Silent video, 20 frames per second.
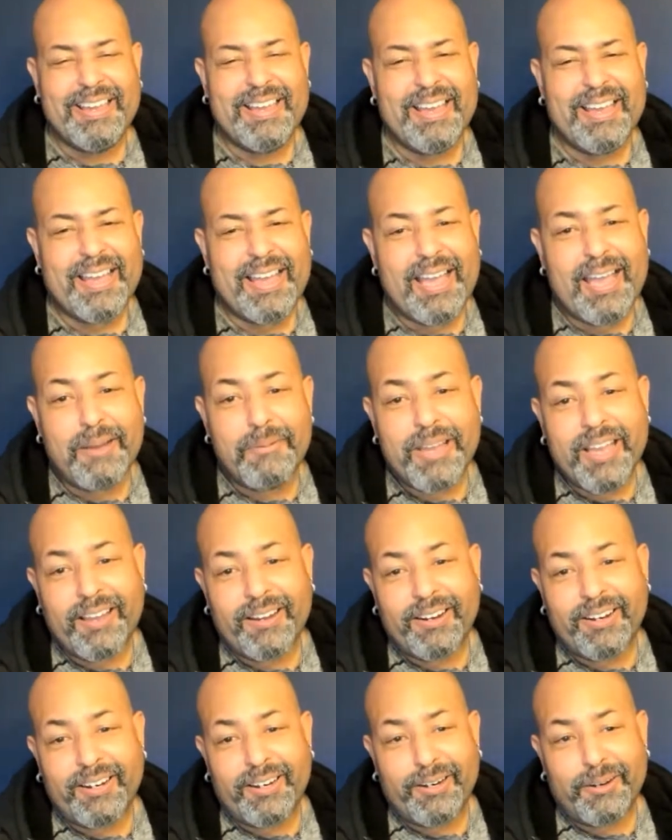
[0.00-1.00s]
I'm out
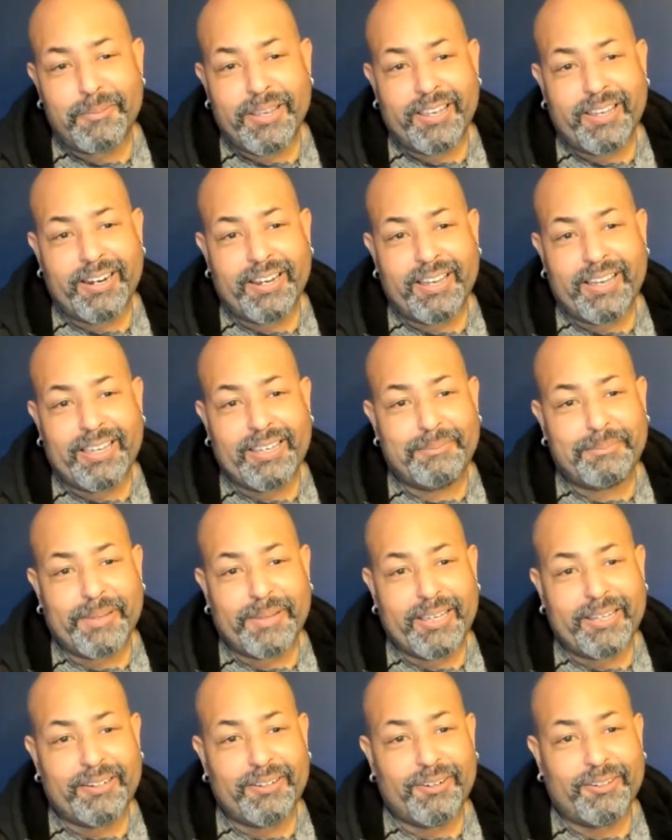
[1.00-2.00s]
of here, man. I ain't
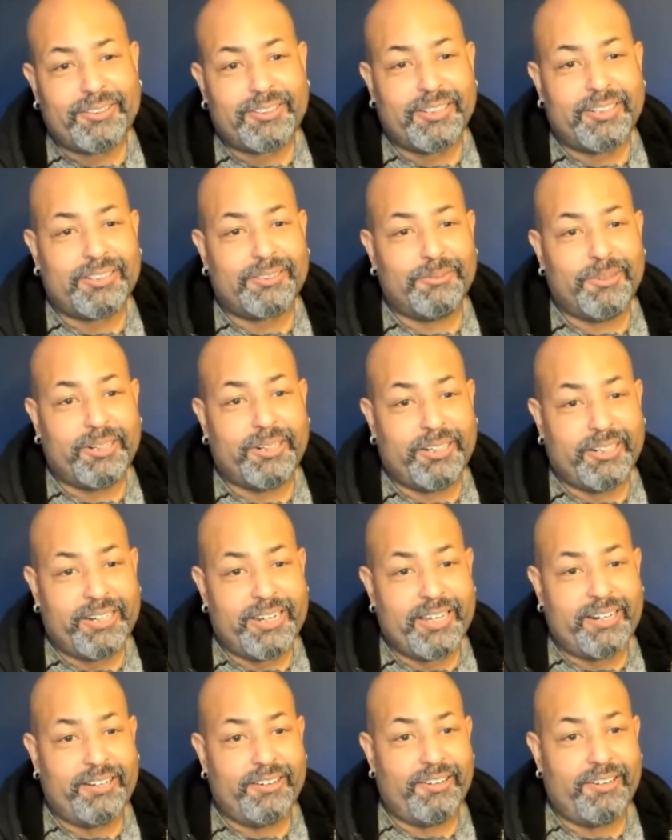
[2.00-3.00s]
paying no attention. We're getting out
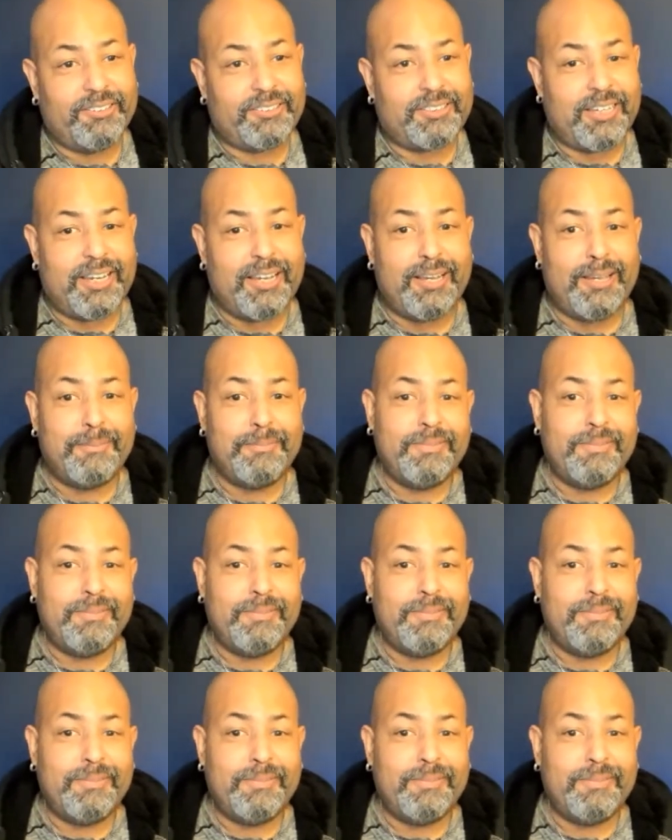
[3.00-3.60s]
of here on time.